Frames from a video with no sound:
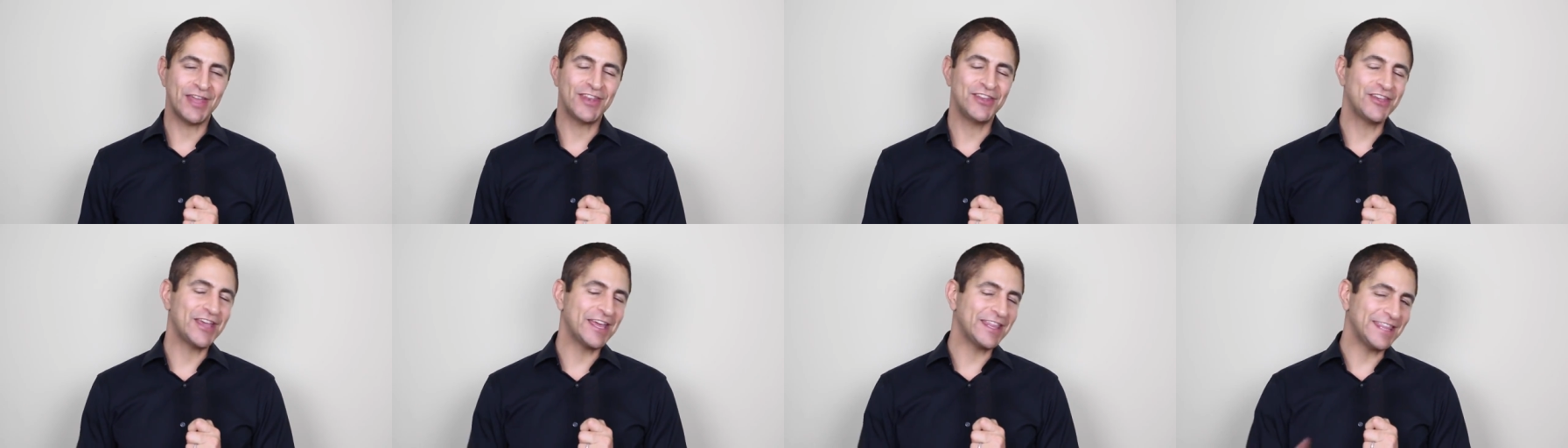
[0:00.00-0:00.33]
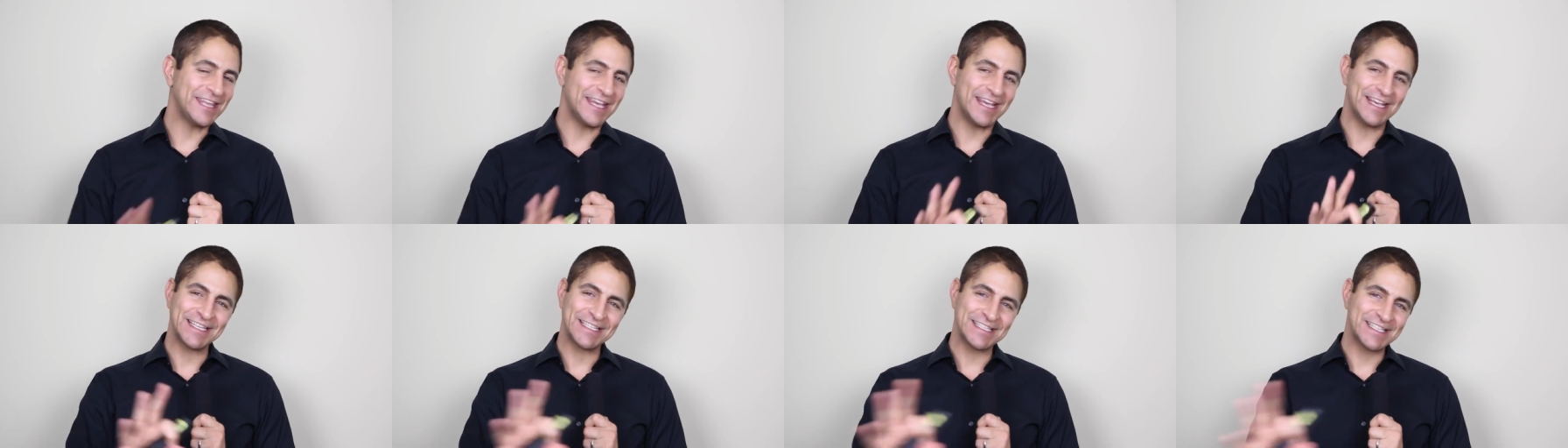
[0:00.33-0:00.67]
And you get
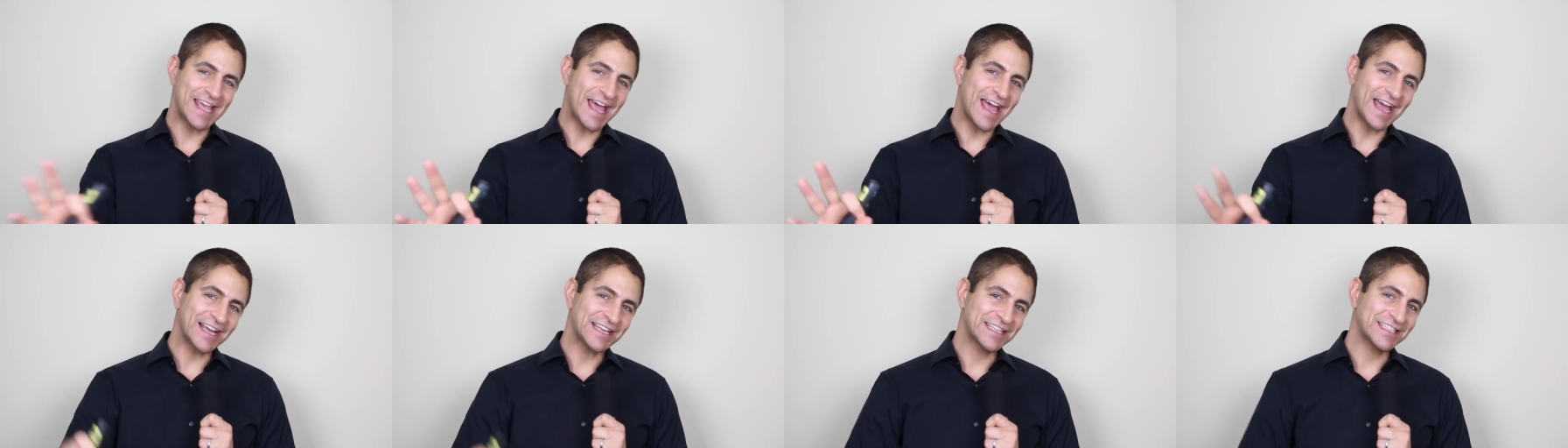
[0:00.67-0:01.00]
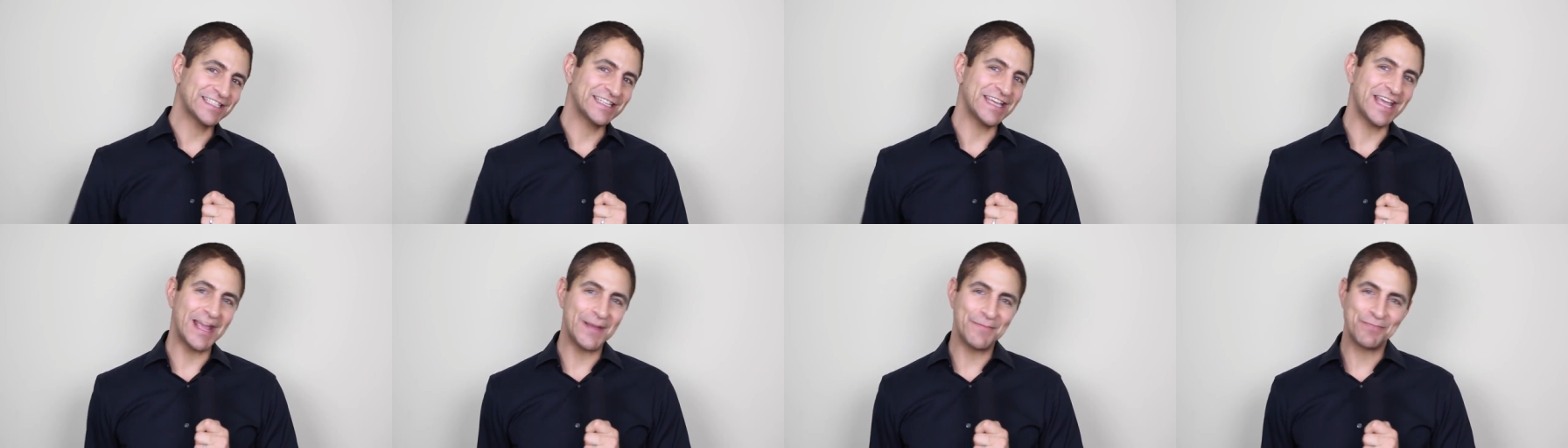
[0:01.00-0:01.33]
the exact
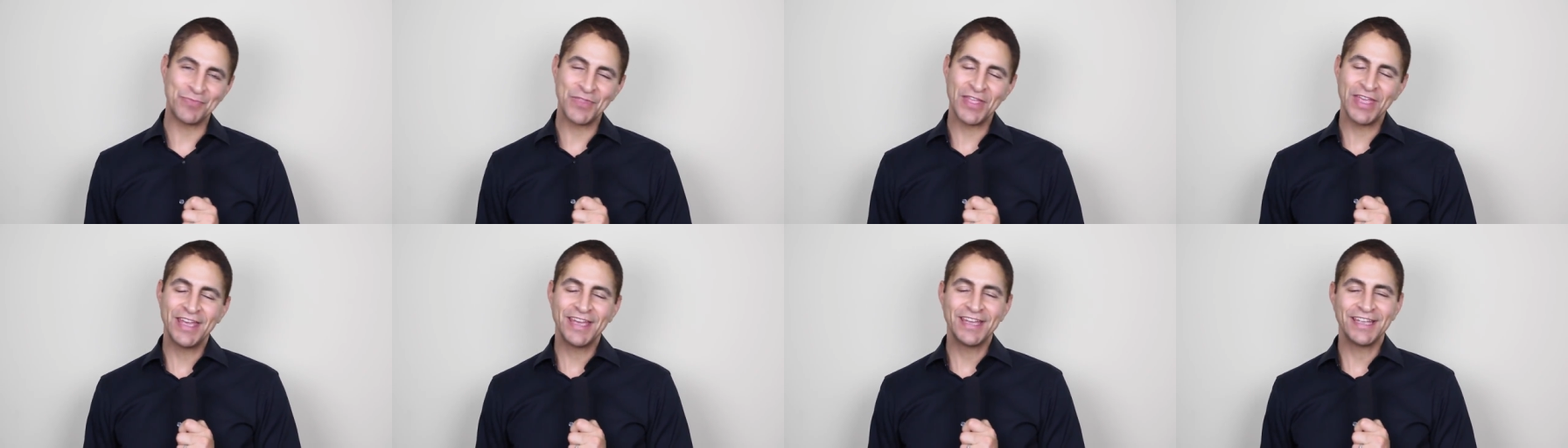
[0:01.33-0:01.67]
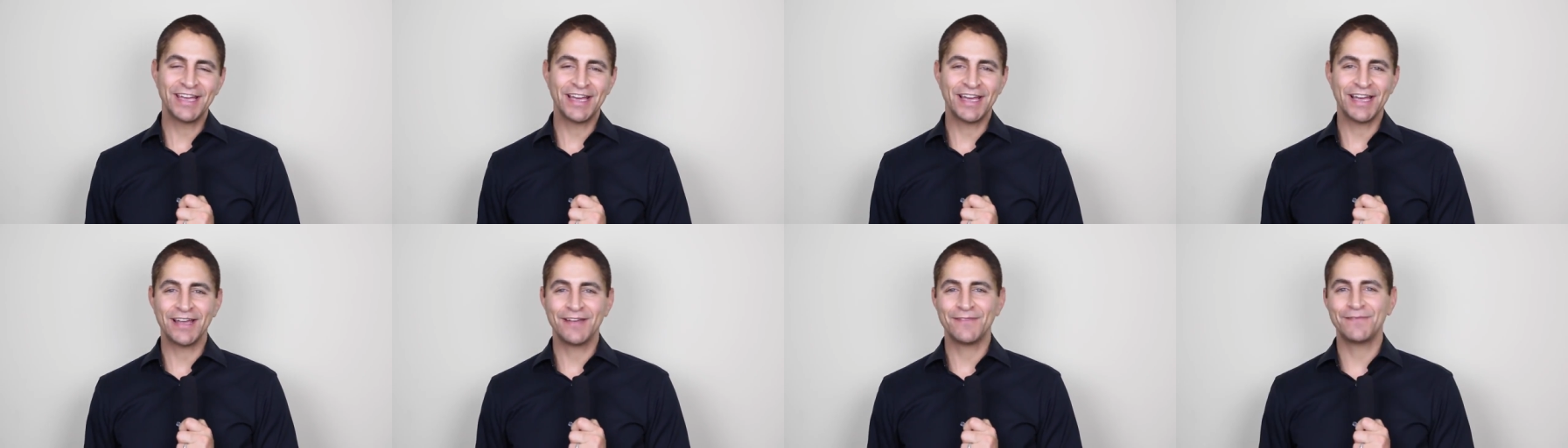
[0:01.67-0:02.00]
same
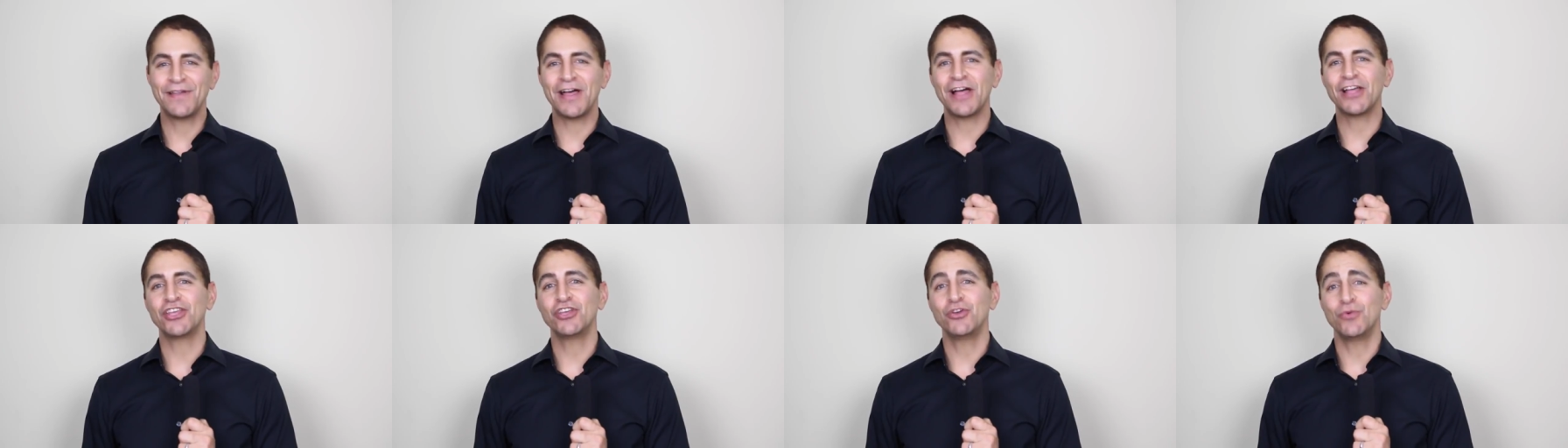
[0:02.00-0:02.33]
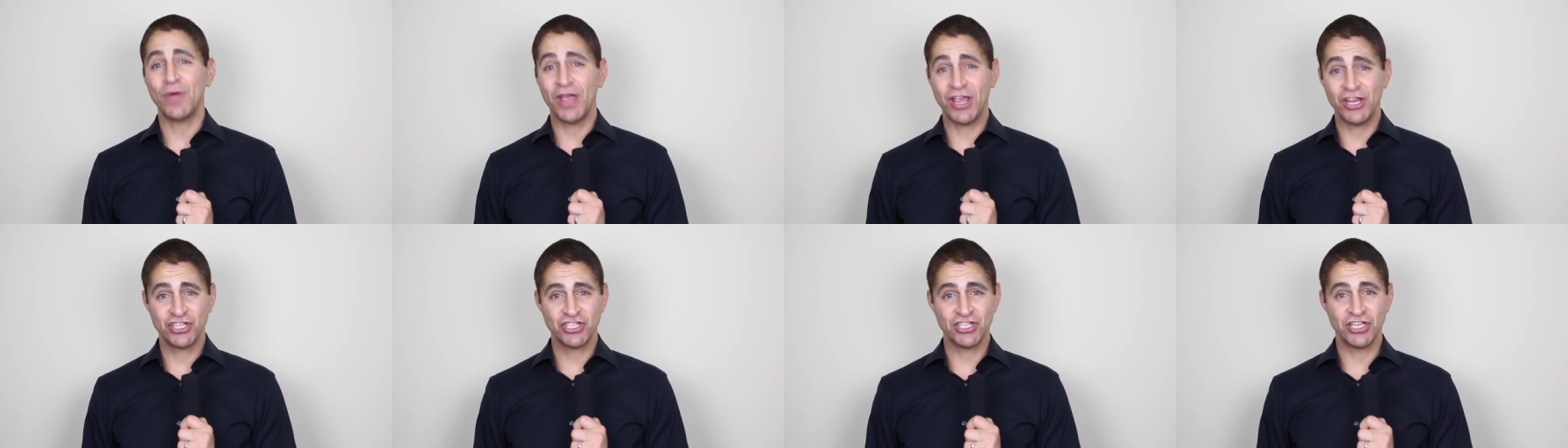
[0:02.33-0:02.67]

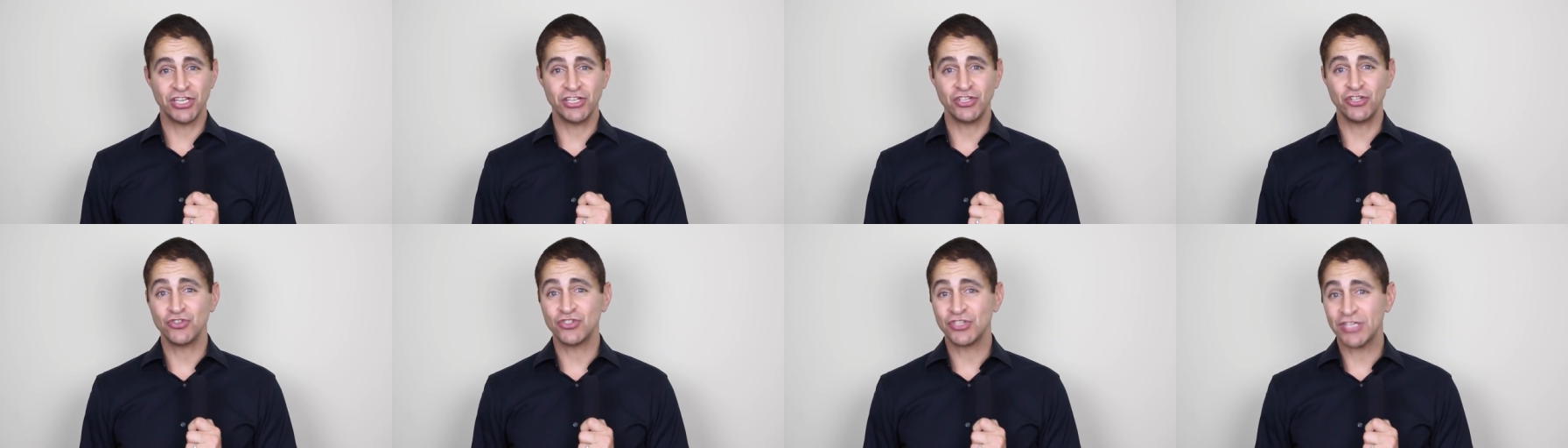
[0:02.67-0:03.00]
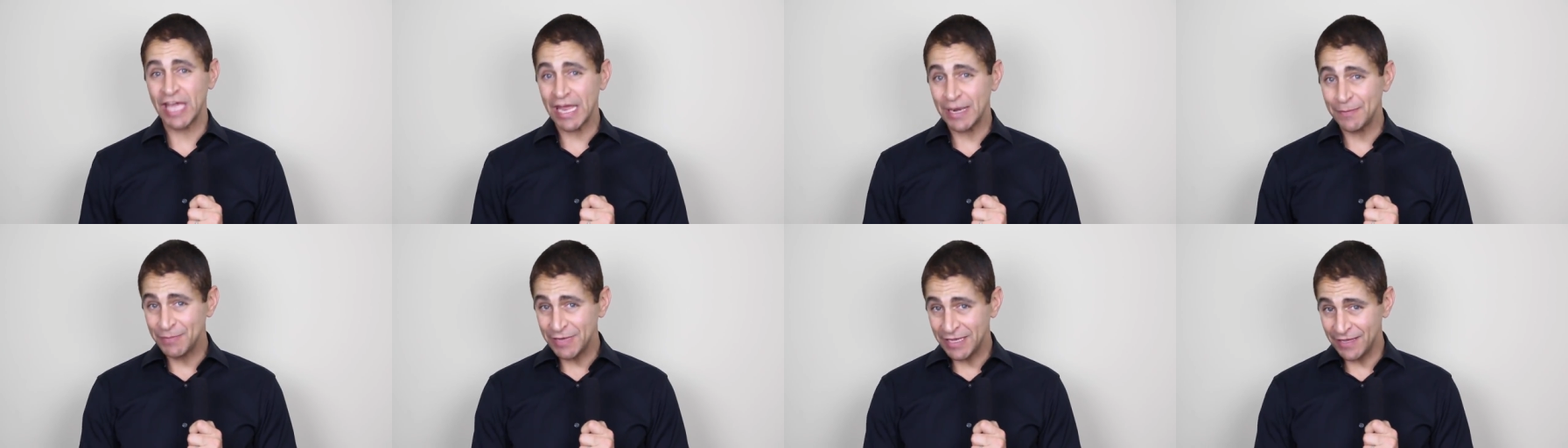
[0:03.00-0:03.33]
valuation
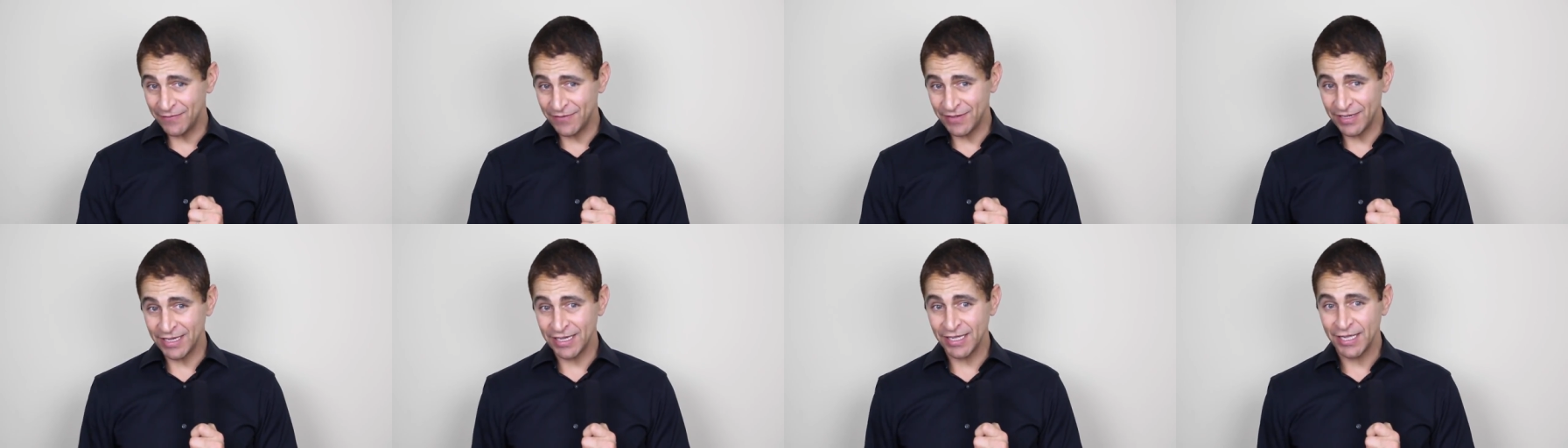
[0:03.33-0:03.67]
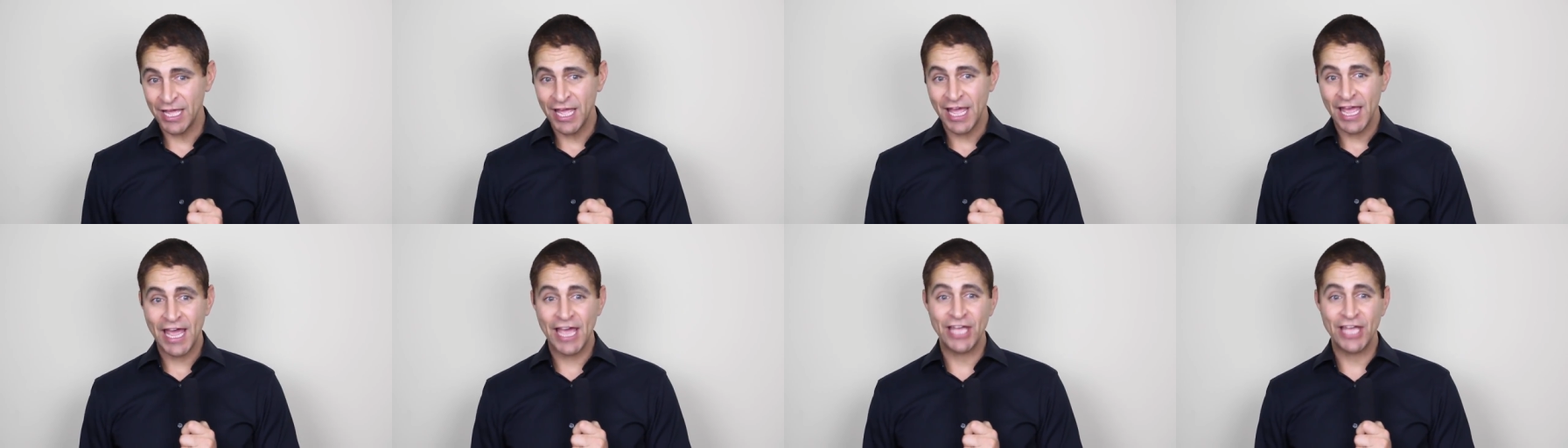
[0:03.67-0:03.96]
using NPV